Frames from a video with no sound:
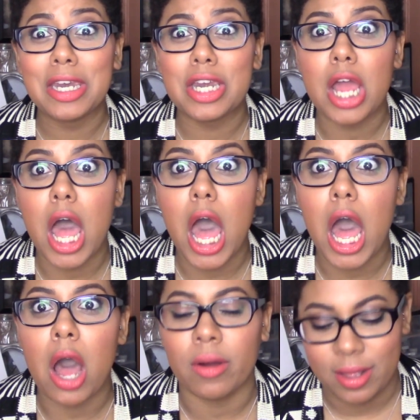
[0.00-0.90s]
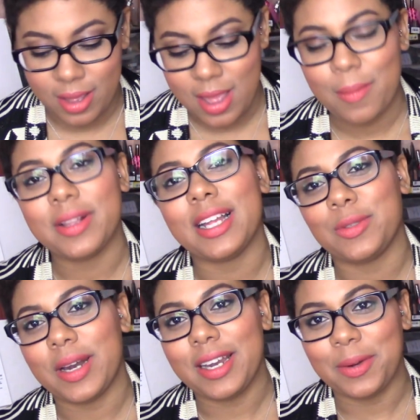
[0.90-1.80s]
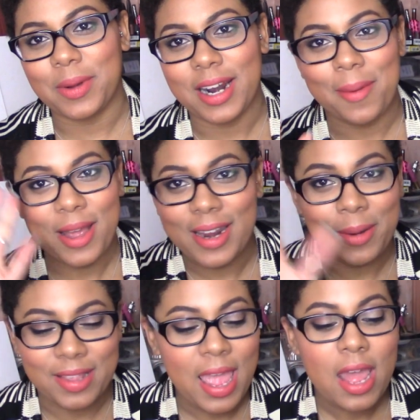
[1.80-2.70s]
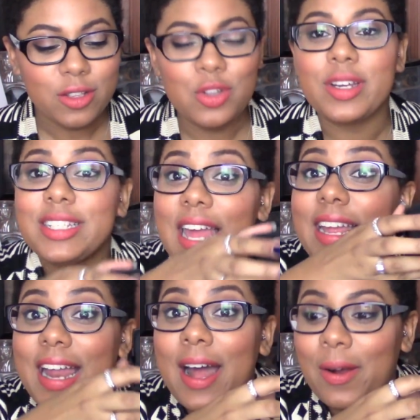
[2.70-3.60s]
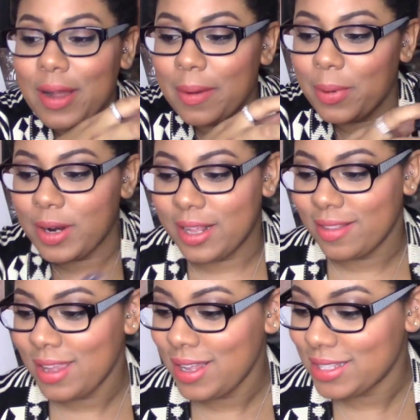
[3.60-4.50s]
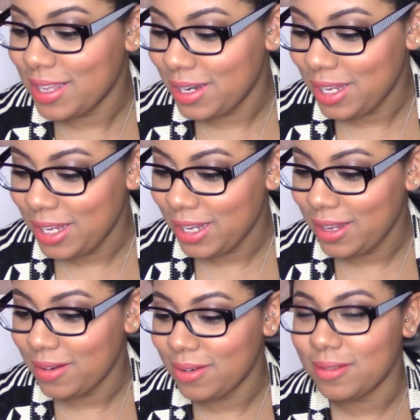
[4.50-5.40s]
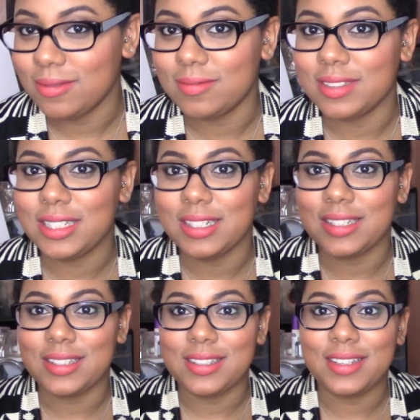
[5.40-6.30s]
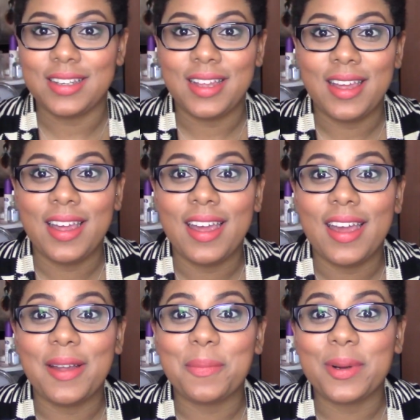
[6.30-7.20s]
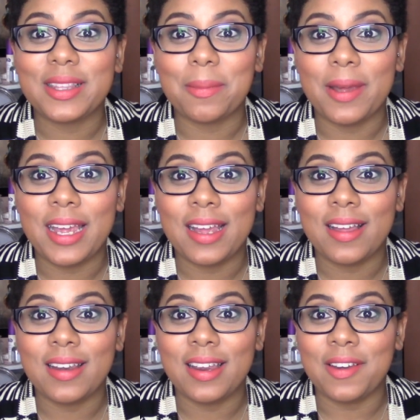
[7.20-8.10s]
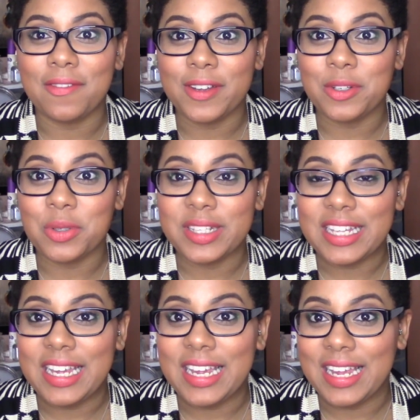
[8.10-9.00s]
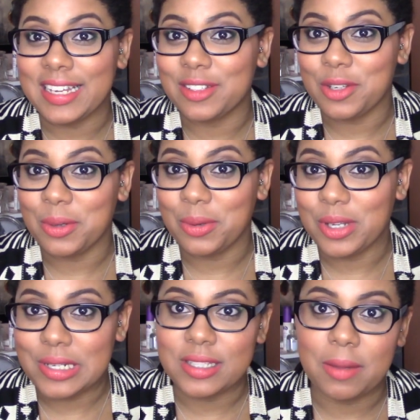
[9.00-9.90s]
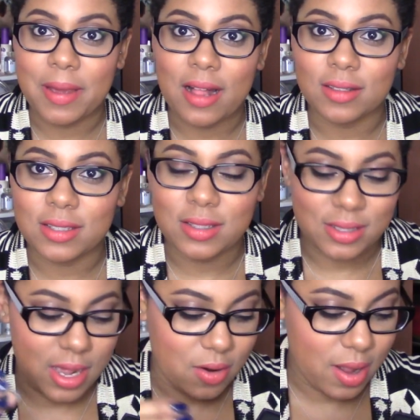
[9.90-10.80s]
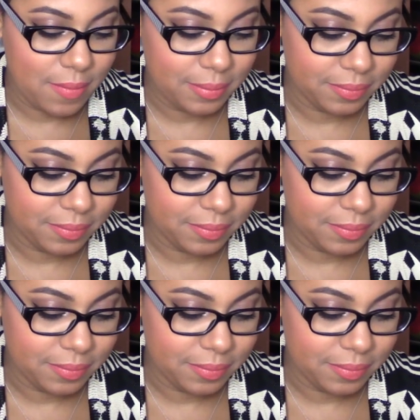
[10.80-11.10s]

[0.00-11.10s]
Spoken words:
No! But that's what I didn't want to have. Anyway, so you can take it out and put it in... Thanks, honey. Oh my god. And put the pan individually into your Z palettes, etc.